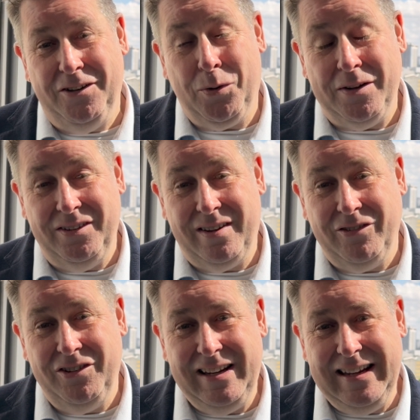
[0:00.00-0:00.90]

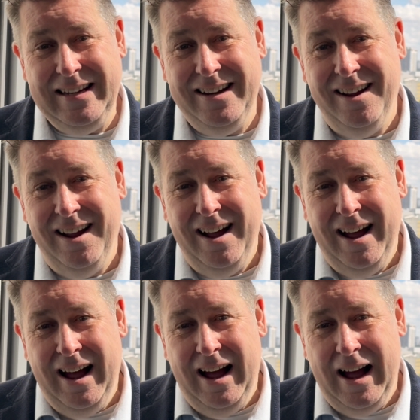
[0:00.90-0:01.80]
2017.
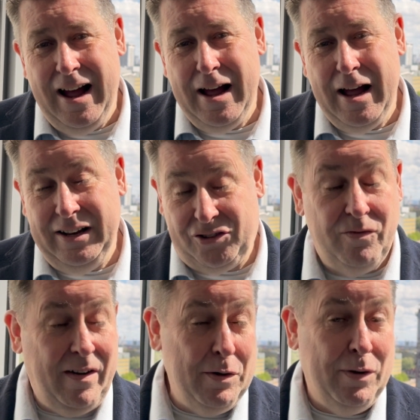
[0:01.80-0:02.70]
And it's
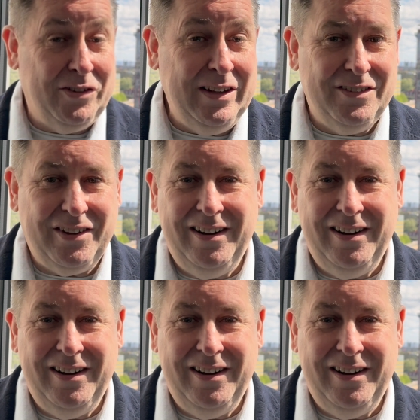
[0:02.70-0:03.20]
gone very well since.